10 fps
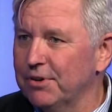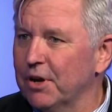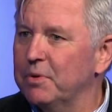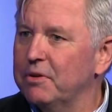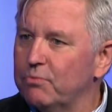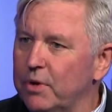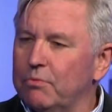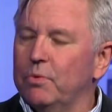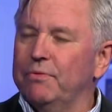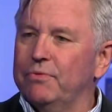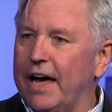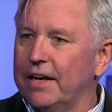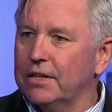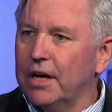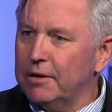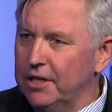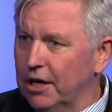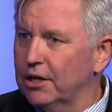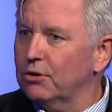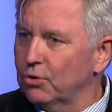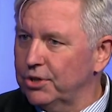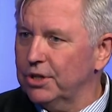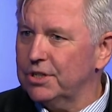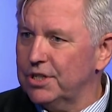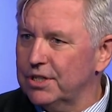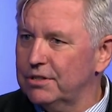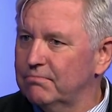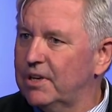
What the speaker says: You know, we've had younger audiences